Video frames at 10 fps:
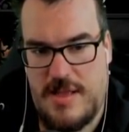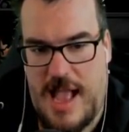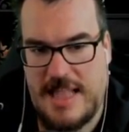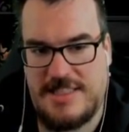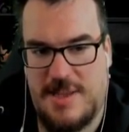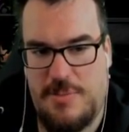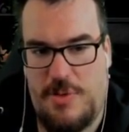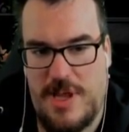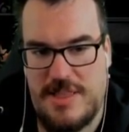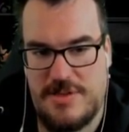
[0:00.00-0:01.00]
At some
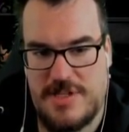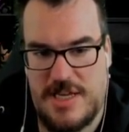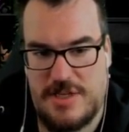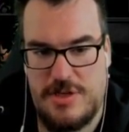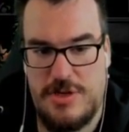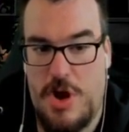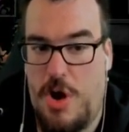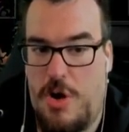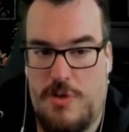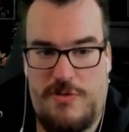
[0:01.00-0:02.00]
point, there's like
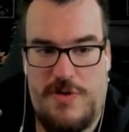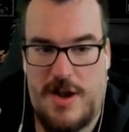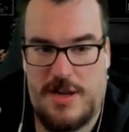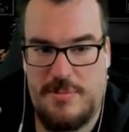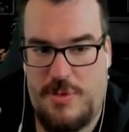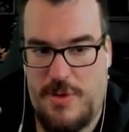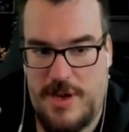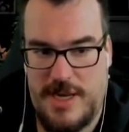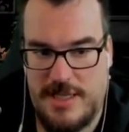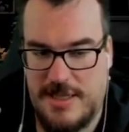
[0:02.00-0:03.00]
no fucking
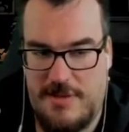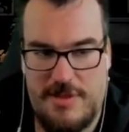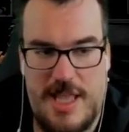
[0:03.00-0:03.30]
point in level.